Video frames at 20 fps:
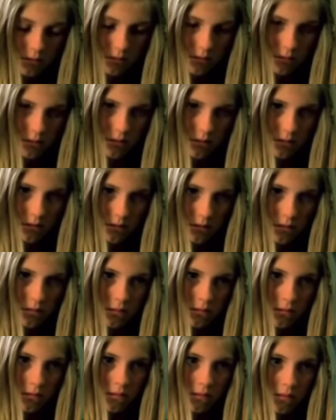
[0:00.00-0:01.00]

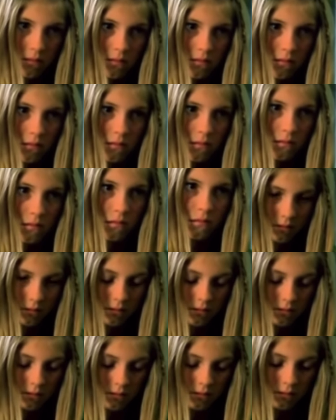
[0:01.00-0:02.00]

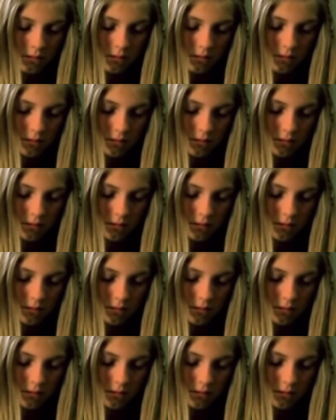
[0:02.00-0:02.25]
Nothing is said.